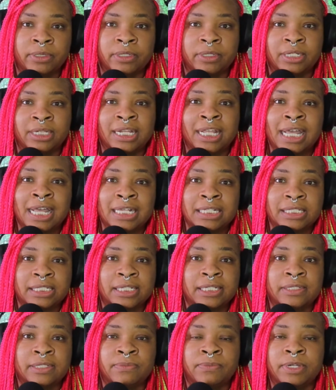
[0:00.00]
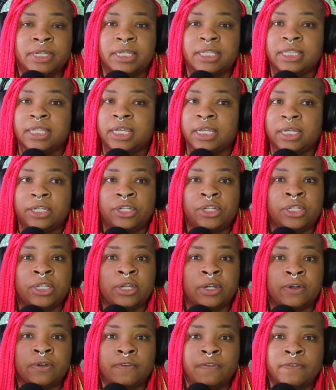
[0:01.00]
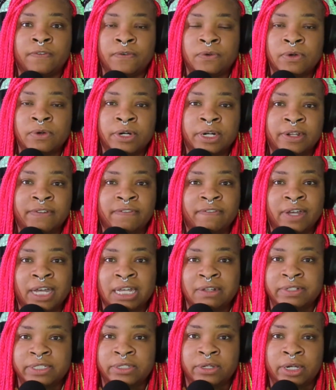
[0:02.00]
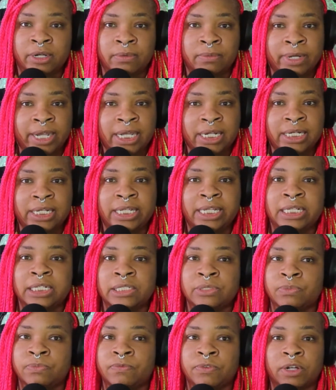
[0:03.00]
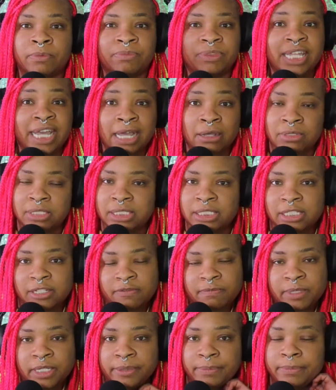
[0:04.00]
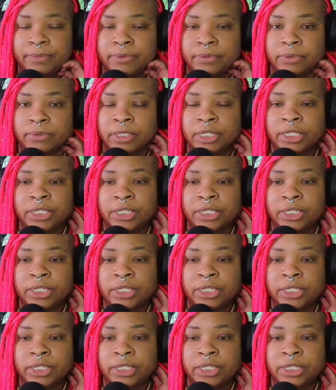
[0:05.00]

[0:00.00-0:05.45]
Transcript: classes with 4 and 5 star ratings from thousands of people.